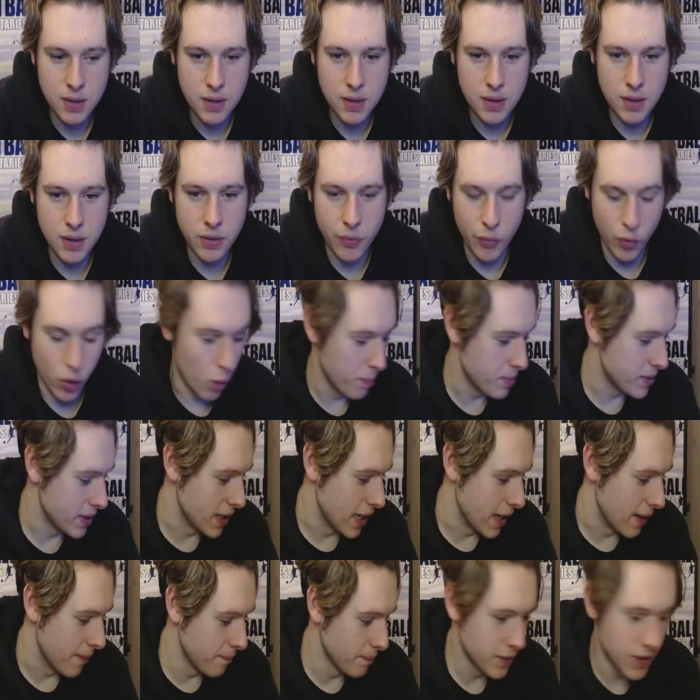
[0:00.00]
of an
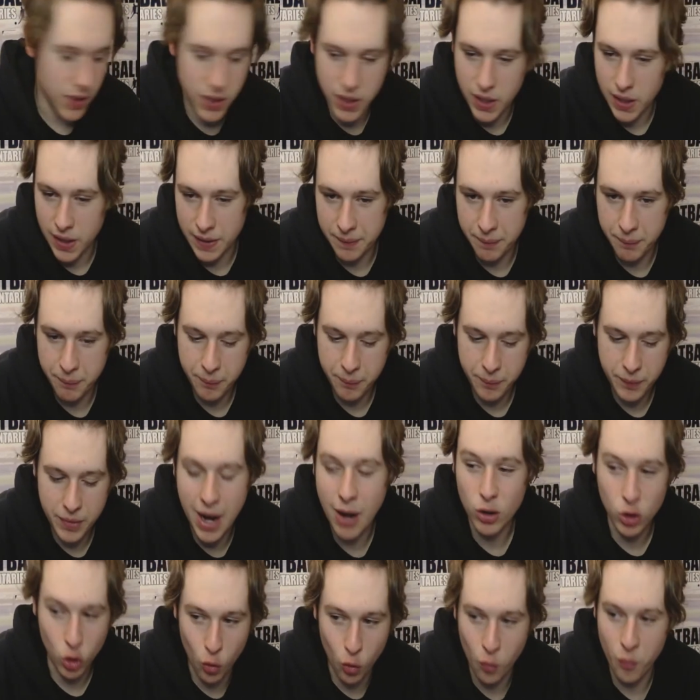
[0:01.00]
upset tonight? I
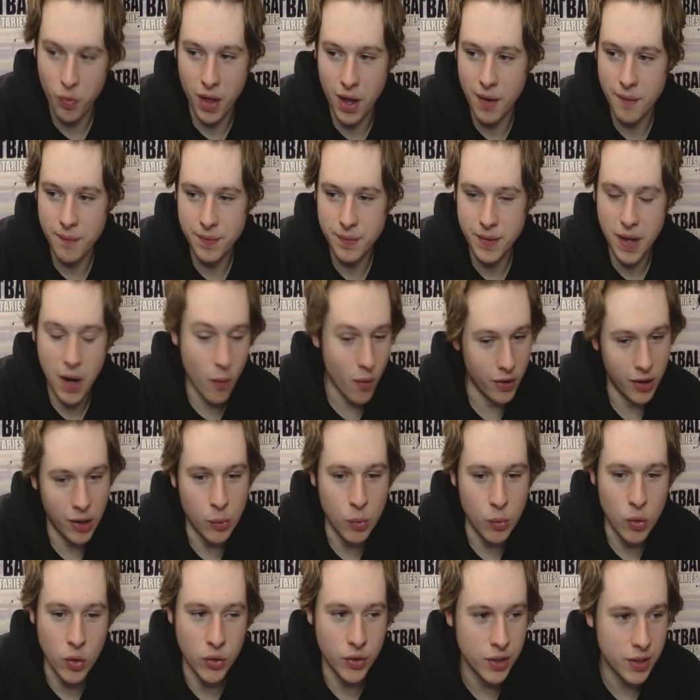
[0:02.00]
love that. I really
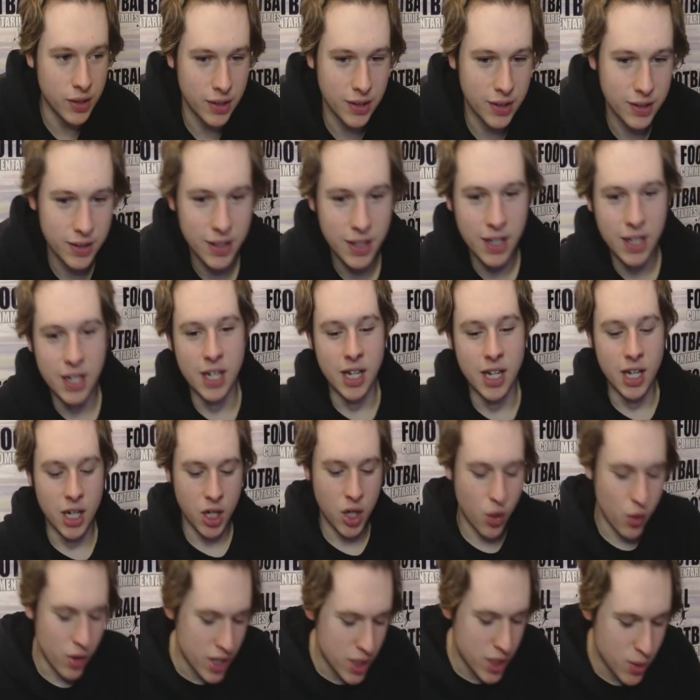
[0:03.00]
would.
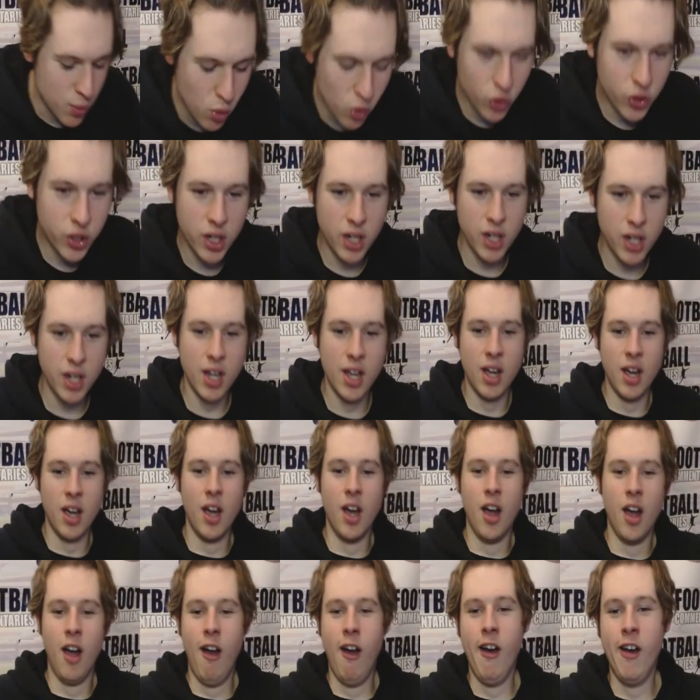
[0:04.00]
Chris Wood
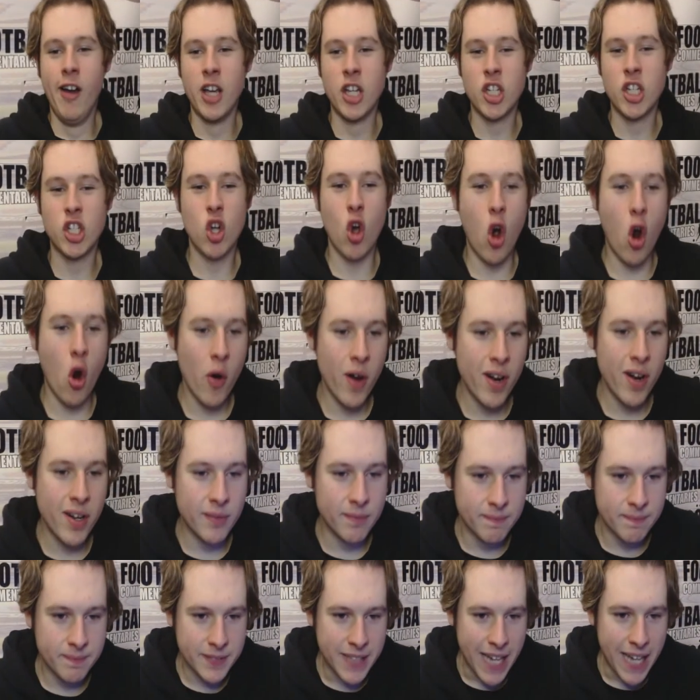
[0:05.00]
scoring,
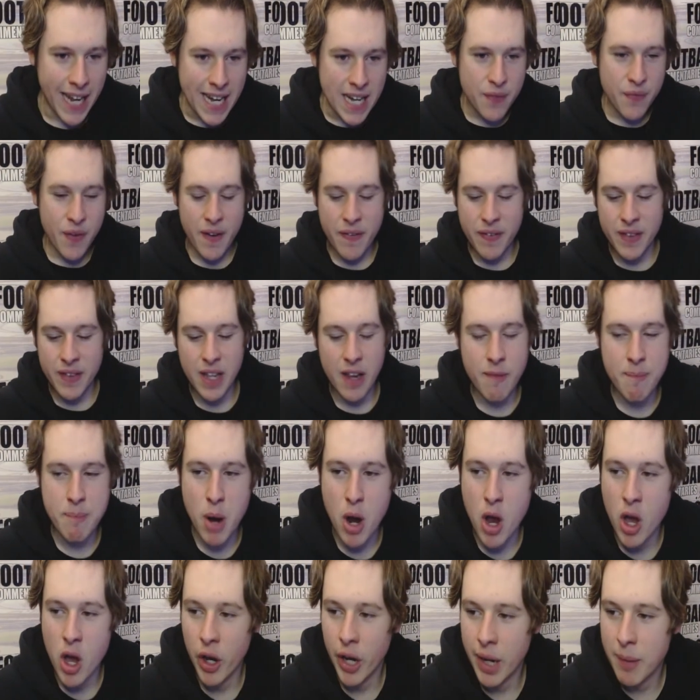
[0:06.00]
get his 50th
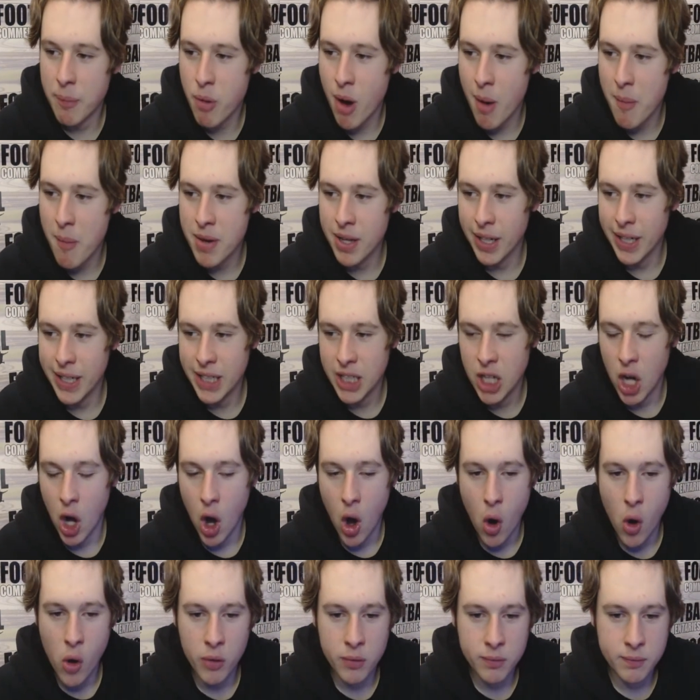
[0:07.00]
Burnley Premier League
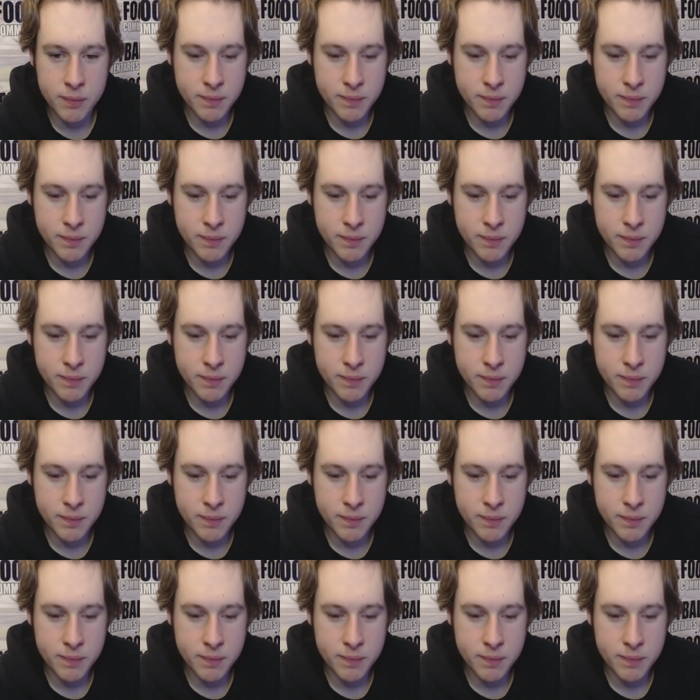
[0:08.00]
goal.